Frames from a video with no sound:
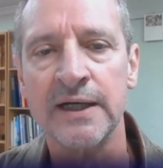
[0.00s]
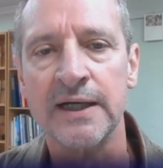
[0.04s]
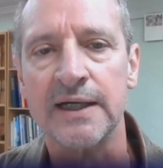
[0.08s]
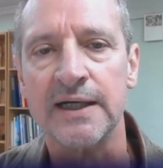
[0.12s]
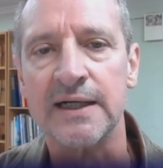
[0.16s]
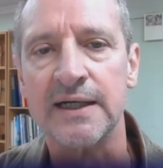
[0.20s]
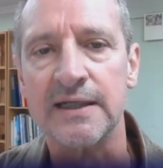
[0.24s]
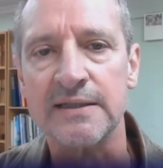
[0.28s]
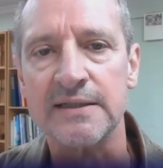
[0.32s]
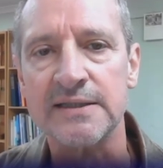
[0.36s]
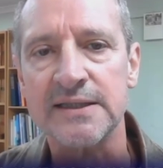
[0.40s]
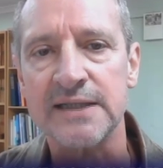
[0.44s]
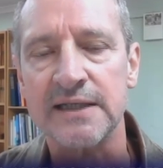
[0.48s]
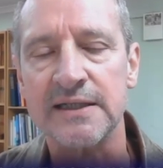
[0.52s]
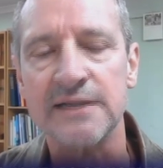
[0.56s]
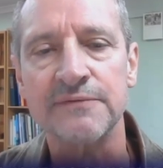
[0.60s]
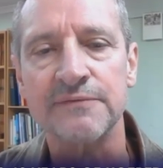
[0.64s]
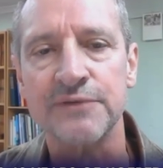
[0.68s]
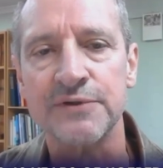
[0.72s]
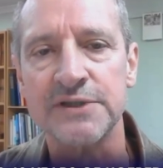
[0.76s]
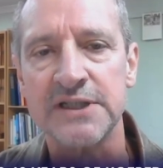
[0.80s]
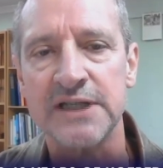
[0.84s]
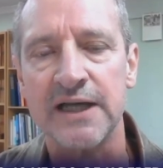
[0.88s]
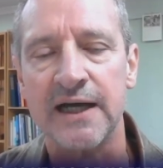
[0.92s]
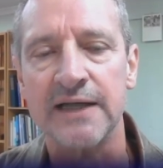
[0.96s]
uh, the Center
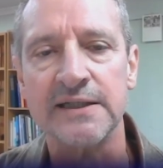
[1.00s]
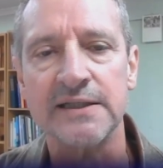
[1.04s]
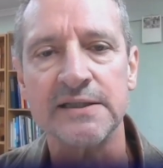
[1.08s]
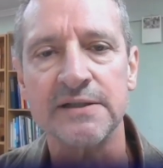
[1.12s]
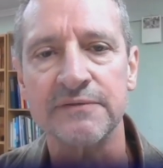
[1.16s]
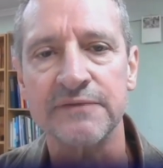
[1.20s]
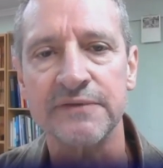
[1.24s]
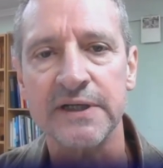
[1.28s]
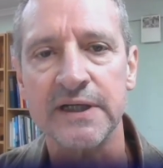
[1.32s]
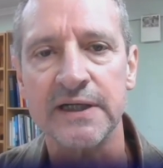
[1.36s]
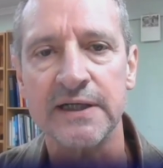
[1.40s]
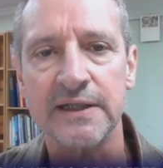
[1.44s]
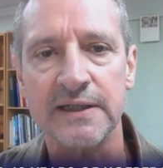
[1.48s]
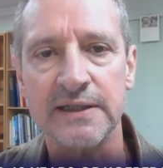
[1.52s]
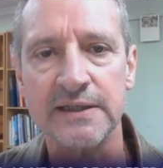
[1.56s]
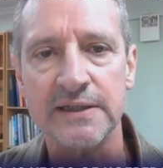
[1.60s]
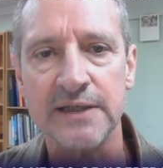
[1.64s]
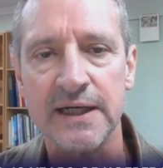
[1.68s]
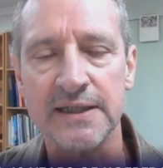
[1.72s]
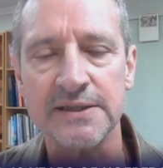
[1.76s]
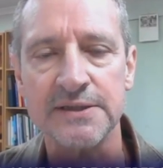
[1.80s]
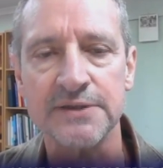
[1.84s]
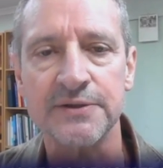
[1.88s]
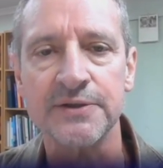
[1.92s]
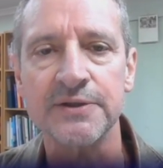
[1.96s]
for Scientific and
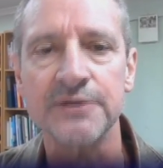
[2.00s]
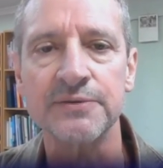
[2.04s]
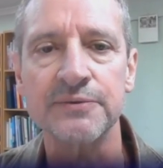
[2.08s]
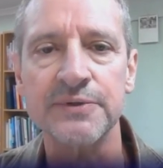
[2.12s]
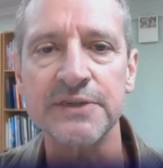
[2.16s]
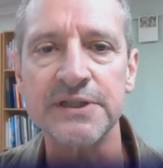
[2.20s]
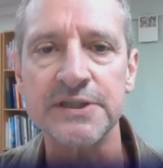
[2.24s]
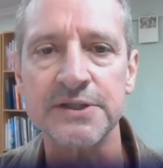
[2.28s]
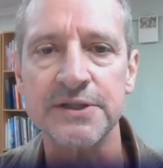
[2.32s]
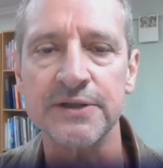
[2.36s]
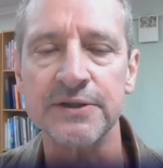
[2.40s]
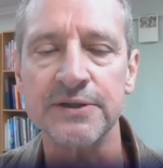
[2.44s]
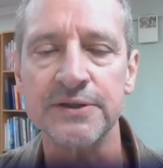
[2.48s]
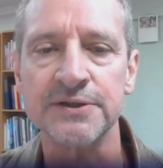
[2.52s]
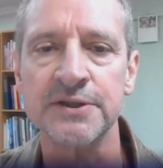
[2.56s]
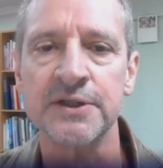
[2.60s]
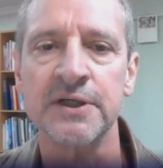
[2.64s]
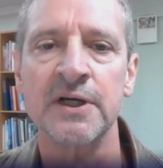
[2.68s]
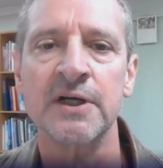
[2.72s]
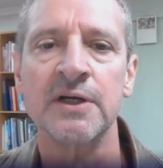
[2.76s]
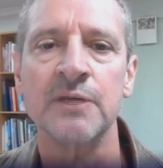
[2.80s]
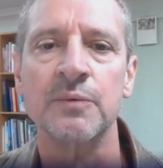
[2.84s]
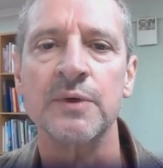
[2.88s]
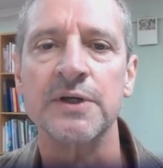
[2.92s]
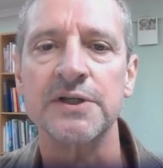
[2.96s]
Industrial Research,
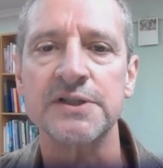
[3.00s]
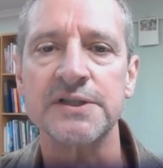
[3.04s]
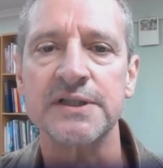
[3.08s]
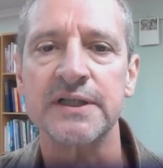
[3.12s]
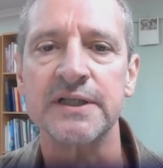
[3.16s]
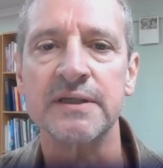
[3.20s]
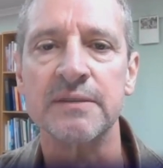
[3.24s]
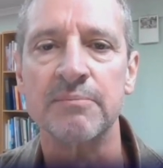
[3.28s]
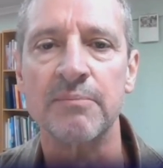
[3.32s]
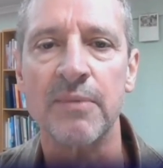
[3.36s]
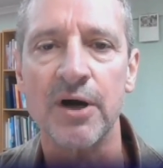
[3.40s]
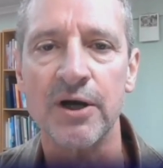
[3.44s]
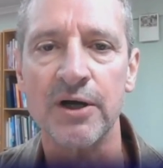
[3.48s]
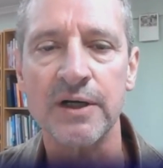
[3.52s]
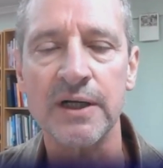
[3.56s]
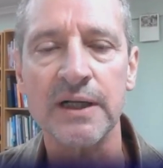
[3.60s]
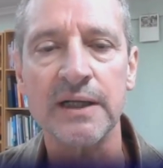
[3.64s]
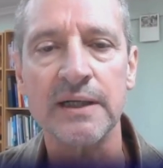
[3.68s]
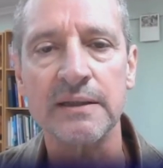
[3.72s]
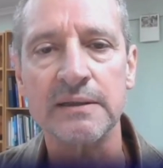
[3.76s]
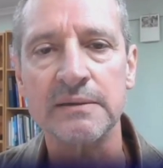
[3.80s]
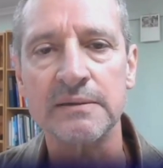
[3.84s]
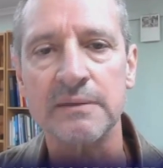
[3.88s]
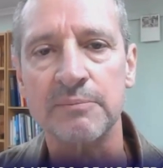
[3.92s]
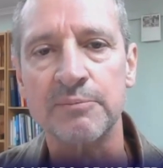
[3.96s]
which did a
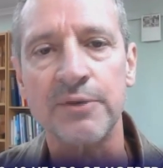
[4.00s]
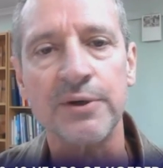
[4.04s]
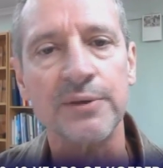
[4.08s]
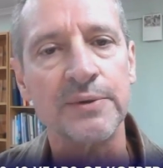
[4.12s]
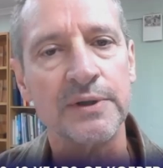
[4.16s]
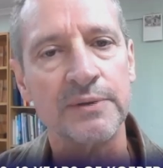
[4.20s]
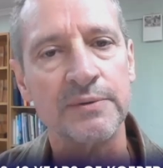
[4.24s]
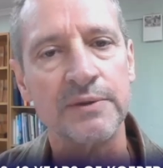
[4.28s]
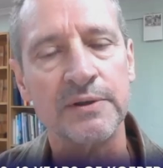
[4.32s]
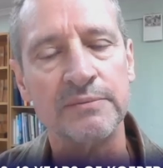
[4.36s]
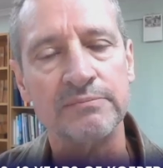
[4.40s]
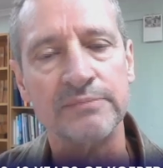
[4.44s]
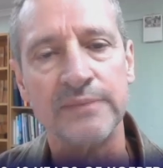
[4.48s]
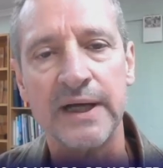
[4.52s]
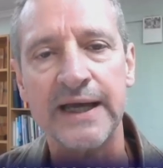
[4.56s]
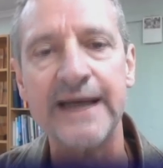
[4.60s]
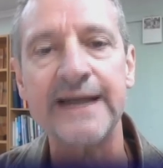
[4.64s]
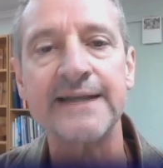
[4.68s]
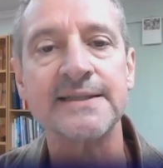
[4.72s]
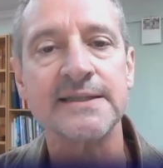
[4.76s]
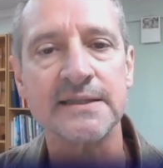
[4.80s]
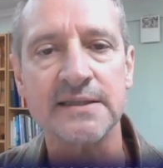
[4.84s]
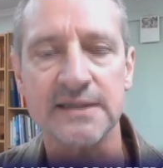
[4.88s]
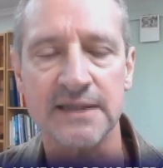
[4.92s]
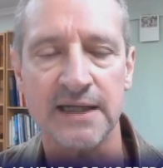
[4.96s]
modeling um,
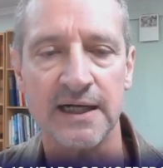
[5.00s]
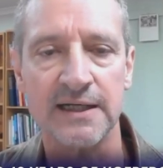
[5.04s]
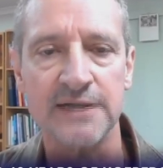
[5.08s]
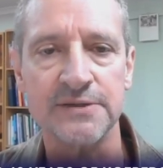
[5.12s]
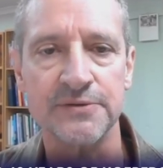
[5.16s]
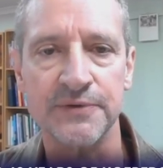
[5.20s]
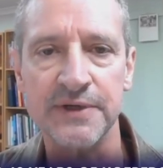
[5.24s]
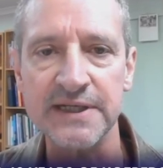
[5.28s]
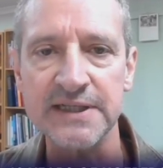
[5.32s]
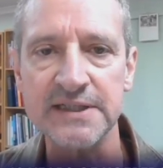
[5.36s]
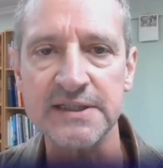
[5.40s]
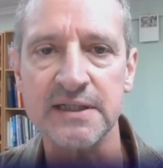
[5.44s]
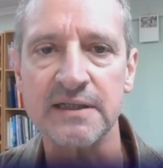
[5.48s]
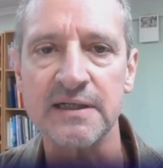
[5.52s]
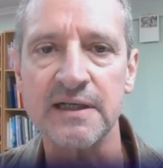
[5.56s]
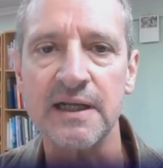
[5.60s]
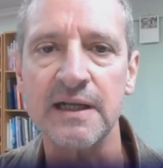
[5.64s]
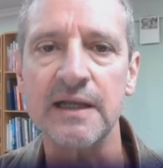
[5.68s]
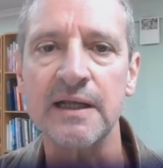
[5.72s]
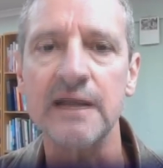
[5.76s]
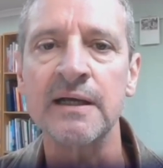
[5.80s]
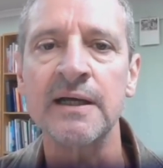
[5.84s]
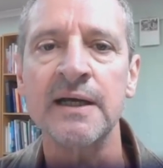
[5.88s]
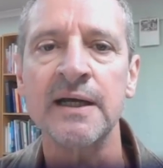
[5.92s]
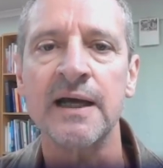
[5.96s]
exercise
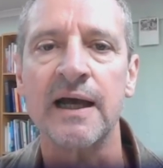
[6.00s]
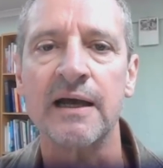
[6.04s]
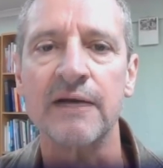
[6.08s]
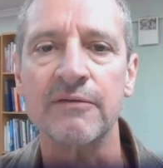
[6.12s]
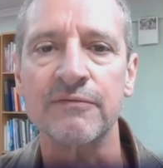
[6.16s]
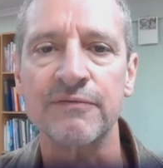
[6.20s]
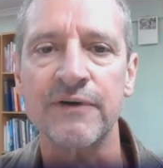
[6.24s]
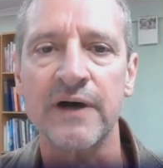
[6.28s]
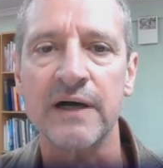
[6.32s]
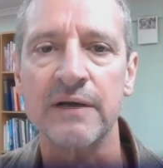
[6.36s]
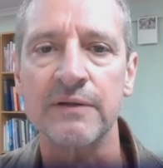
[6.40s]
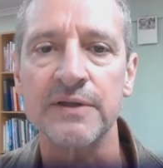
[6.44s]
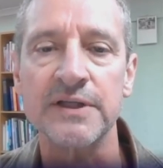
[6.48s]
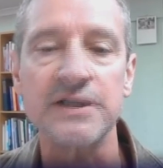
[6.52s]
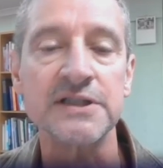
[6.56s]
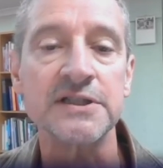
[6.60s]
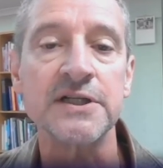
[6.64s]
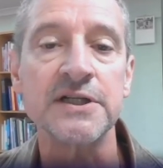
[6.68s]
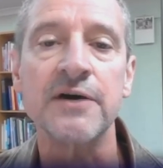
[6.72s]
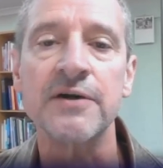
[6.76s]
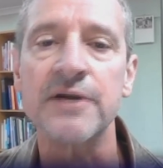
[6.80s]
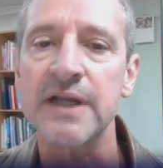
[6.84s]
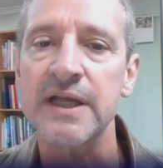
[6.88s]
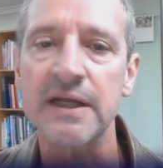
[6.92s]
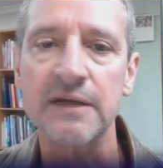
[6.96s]
recently and found there's
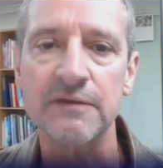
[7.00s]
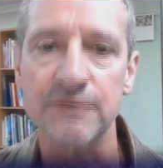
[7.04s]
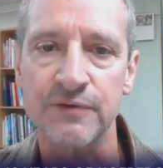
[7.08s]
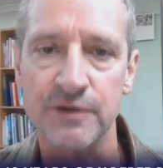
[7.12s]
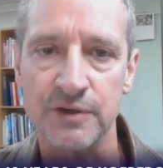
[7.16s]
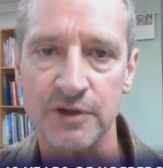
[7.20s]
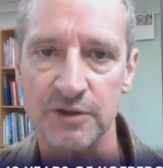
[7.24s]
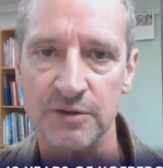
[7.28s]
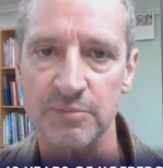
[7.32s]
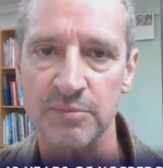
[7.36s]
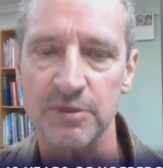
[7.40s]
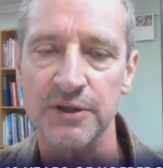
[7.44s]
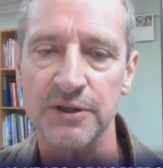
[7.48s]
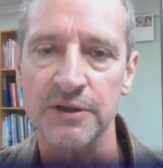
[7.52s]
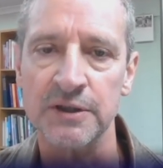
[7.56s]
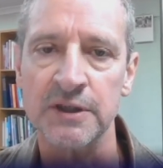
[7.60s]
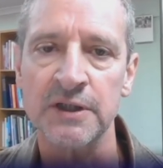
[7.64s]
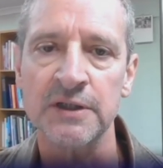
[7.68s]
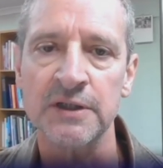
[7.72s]
no need for Koeberg